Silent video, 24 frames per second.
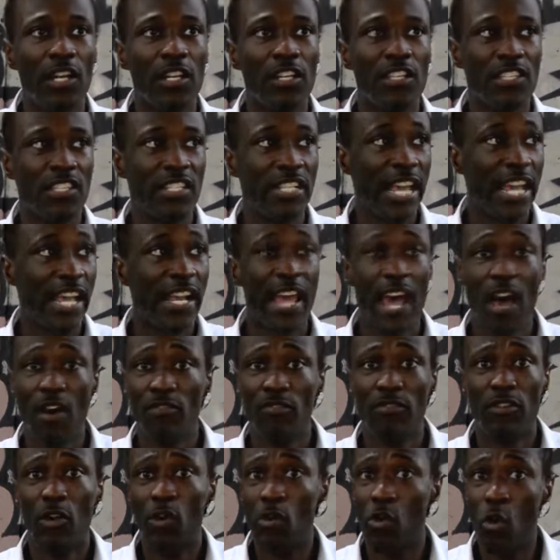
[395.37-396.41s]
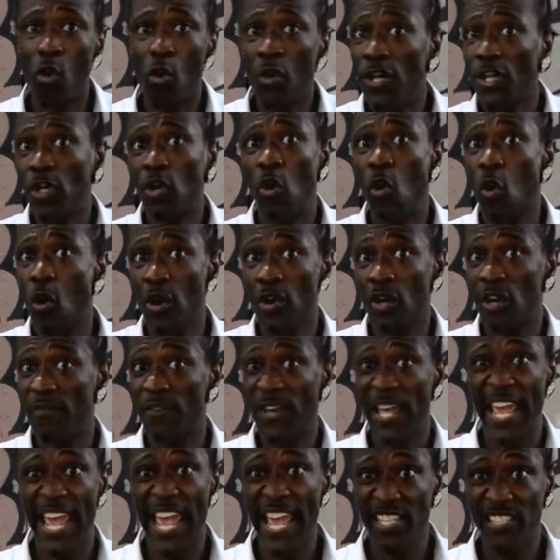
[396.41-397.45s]
stand out on the corner of
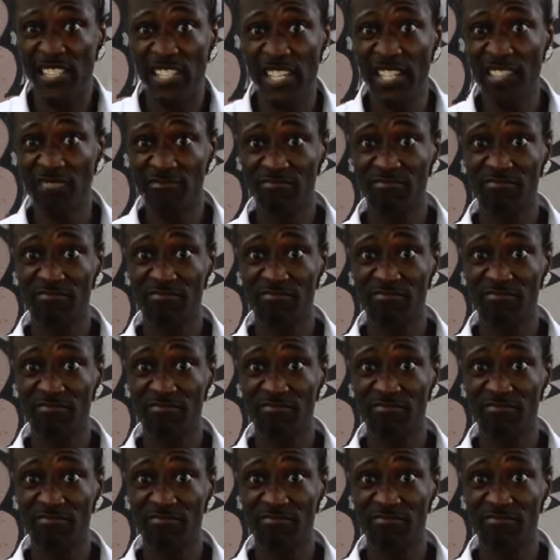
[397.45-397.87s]
an exit